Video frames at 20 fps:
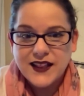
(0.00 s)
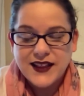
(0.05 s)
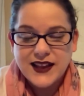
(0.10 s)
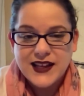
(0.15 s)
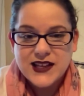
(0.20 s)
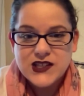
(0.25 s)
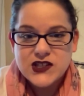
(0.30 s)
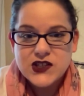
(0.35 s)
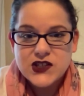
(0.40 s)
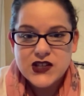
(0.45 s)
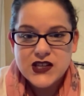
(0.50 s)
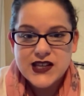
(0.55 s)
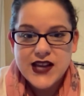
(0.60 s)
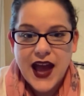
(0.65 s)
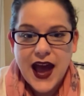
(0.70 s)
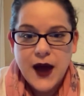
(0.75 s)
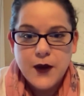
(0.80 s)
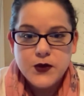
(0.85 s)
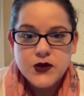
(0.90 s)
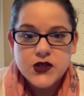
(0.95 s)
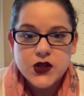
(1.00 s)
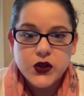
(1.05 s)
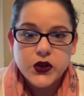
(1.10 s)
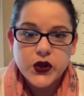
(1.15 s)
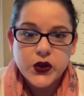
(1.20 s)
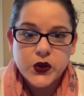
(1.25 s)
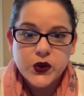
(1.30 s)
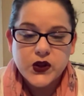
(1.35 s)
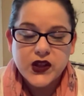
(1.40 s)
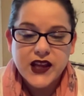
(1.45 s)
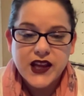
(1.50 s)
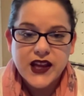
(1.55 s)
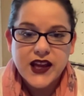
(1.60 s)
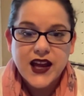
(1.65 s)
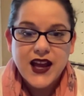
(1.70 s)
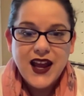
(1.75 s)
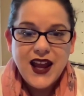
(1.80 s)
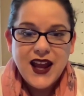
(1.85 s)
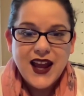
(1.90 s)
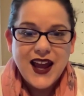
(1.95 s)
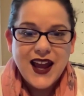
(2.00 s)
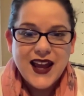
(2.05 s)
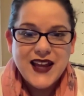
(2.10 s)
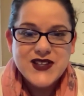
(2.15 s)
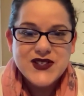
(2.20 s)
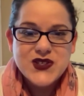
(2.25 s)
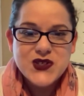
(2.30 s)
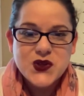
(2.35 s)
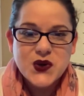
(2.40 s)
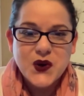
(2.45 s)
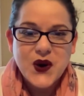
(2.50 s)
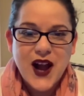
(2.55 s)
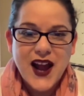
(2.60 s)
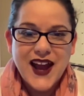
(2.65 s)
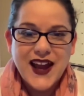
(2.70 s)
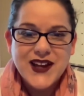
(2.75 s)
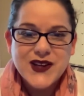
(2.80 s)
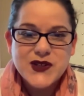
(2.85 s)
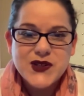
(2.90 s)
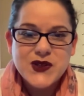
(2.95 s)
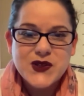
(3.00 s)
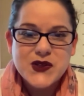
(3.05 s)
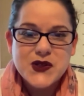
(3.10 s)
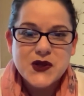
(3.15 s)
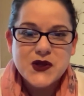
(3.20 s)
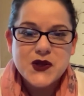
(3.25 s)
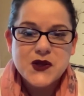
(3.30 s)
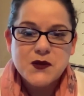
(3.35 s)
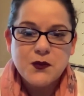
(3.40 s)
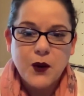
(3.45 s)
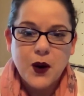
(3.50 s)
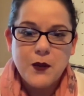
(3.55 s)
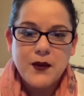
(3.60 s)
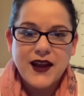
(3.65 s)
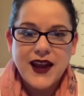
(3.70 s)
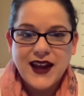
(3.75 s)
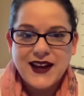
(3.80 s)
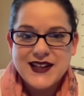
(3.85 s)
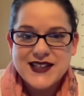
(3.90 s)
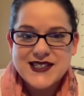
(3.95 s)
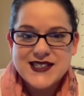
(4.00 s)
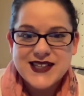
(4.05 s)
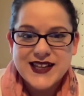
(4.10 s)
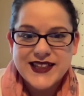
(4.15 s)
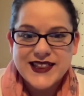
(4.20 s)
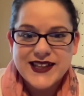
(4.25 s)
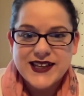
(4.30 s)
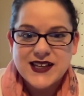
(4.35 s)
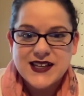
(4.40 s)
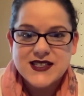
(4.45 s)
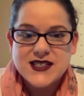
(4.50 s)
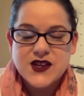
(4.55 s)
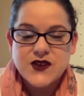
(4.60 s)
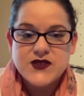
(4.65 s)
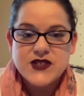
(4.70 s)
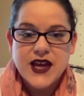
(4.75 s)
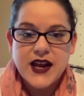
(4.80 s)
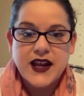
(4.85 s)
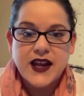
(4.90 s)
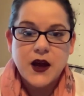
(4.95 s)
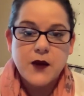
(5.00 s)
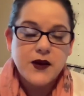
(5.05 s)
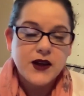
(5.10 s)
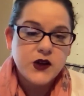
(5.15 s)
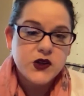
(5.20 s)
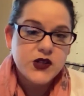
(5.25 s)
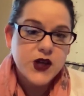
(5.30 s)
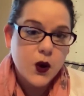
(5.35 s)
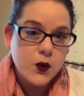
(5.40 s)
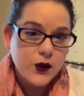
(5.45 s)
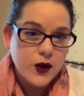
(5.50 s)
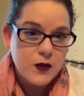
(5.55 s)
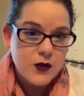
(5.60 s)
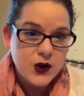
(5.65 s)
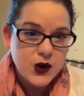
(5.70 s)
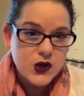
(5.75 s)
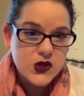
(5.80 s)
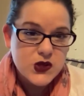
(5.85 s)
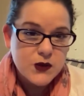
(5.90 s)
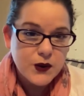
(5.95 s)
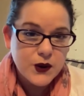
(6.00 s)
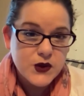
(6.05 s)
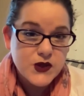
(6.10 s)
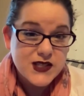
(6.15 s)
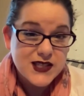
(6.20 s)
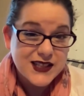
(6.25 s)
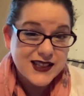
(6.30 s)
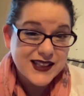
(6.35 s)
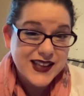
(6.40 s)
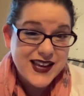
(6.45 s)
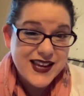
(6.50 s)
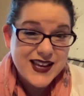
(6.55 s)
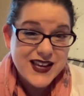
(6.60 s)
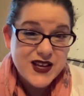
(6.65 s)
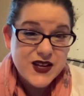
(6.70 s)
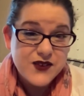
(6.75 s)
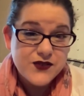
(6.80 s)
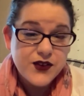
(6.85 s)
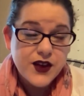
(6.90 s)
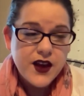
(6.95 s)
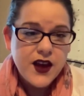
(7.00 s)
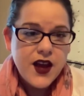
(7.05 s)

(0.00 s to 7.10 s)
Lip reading: this. She absolutely is trying to do this propagandistic things of setting up, here's how women are supposed to live.